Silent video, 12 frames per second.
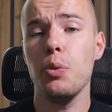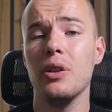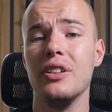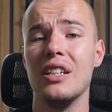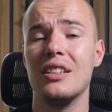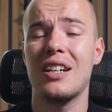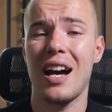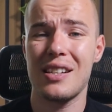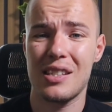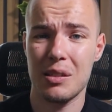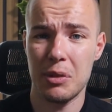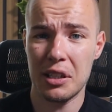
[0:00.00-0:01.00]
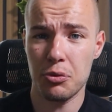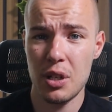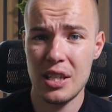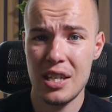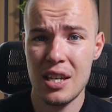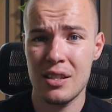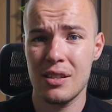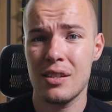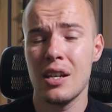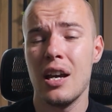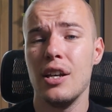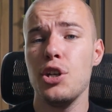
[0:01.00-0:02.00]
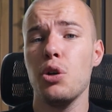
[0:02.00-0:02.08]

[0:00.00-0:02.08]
You will need custom ingredients,